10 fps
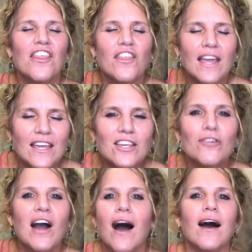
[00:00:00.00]
Thank
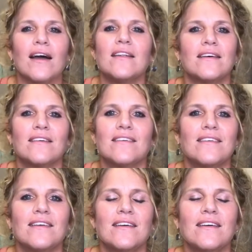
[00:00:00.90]
you, God.
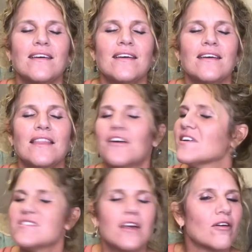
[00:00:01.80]
There
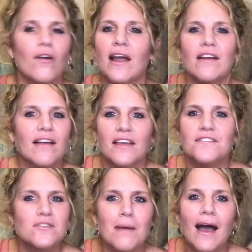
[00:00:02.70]
is no greater
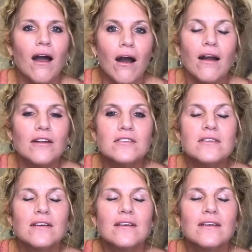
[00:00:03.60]
gift to my heart.
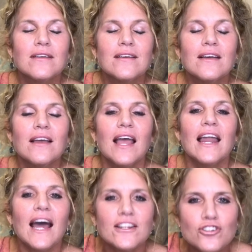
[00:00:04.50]

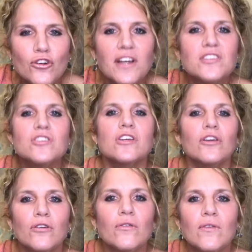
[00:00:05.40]
And I trust
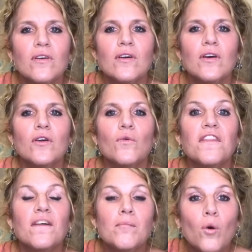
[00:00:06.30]
you
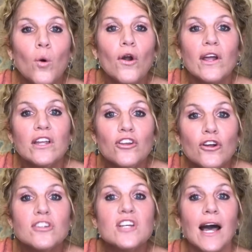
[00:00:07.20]
with the more in
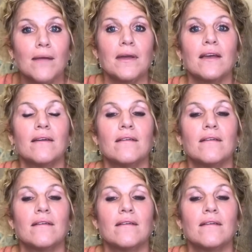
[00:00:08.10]
your timing.